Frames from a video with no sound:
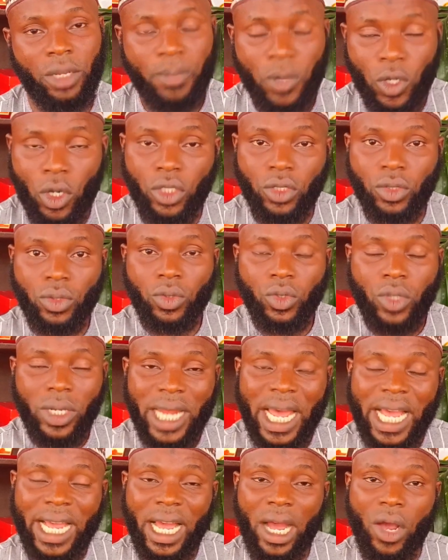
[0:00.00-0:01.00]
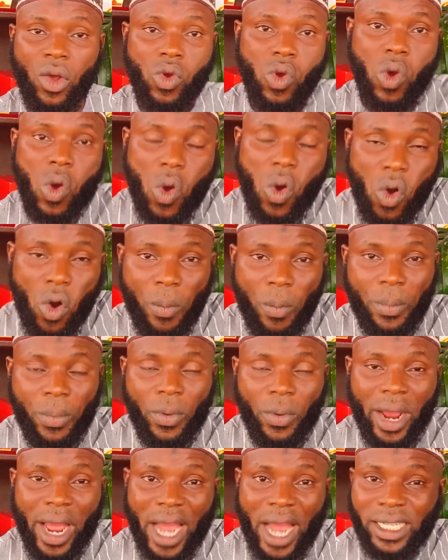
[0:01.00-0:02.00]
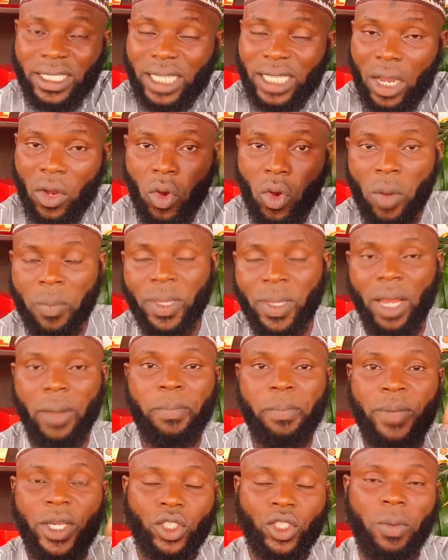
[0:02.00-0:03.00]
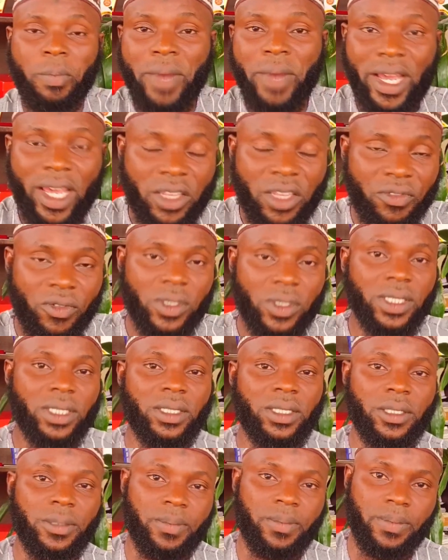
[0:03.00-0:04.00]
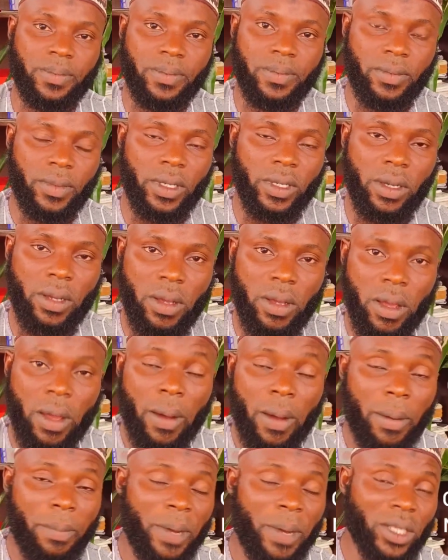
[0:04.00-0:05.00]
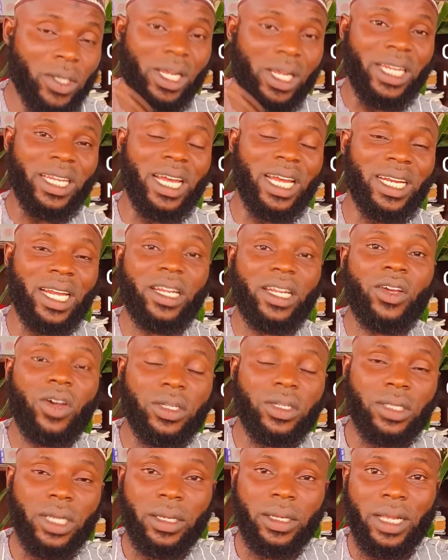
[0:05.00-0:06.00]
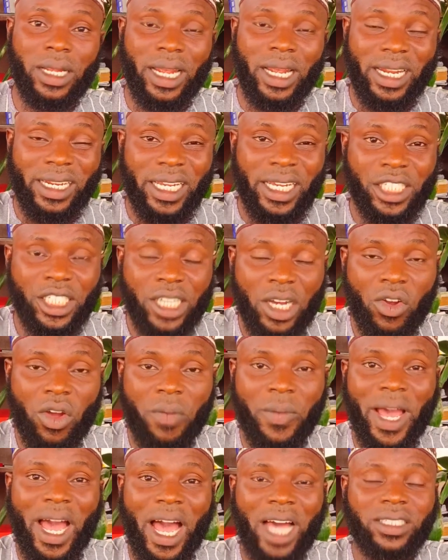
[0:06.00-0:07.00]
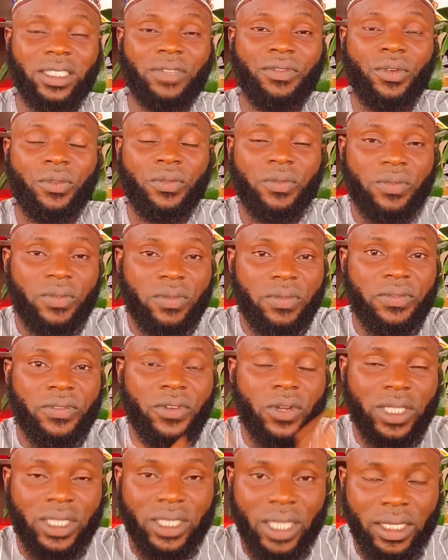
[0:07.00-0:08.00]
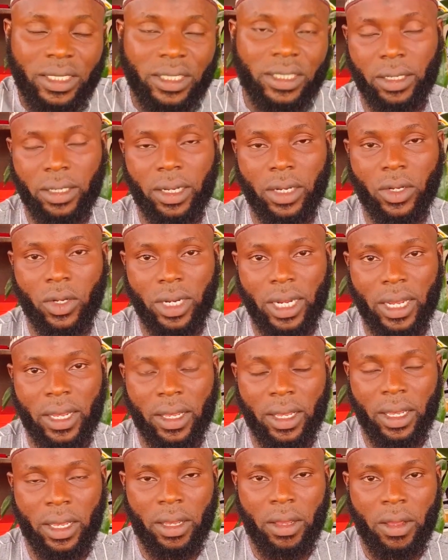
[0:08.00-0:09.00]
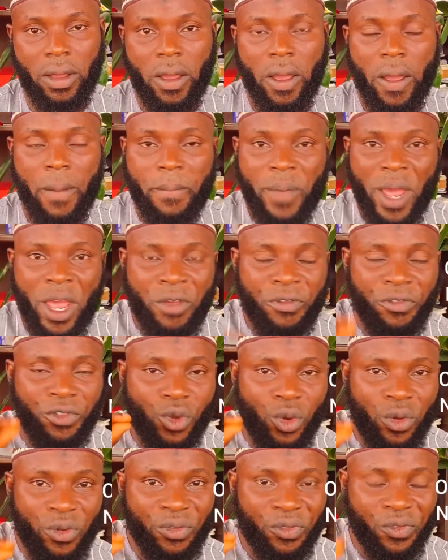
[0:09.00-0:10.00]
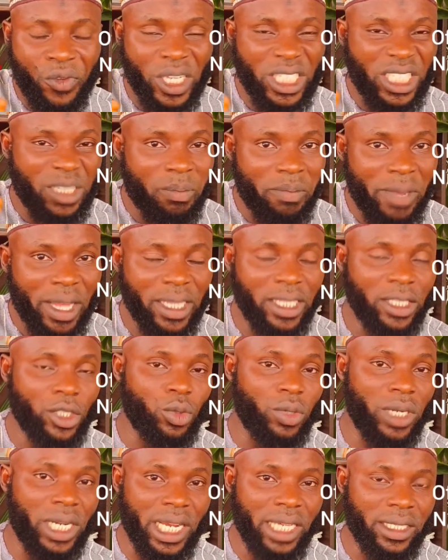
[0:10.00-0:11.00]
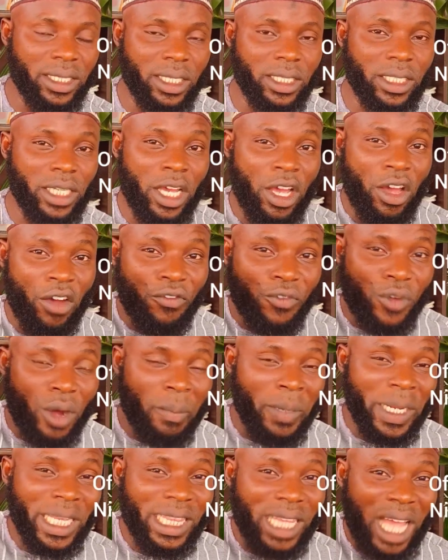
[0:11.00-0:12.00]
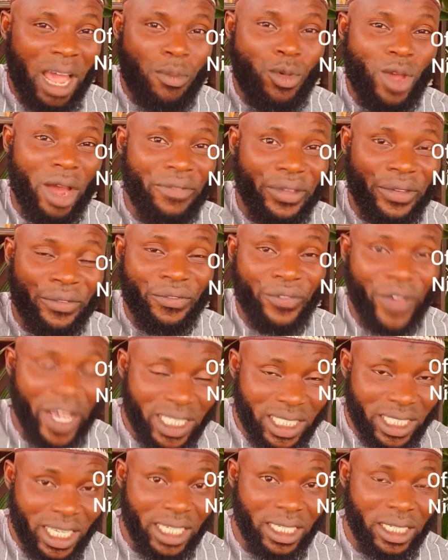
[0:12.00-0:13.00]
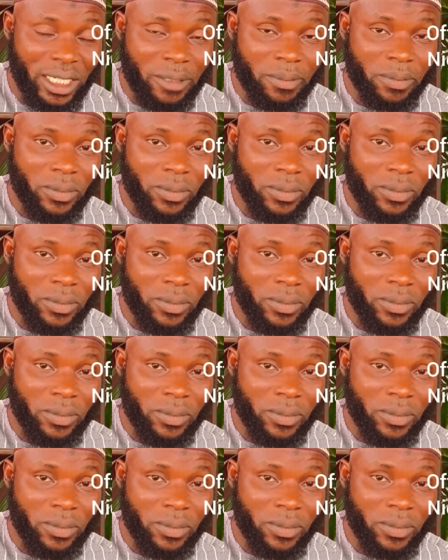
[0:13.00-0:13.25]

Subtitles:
because dollar can go up and can come down based on market forces. Particularly now that the Nigerian government has even floated the dollar. But if you invest smartly into real estate, from the time you have invested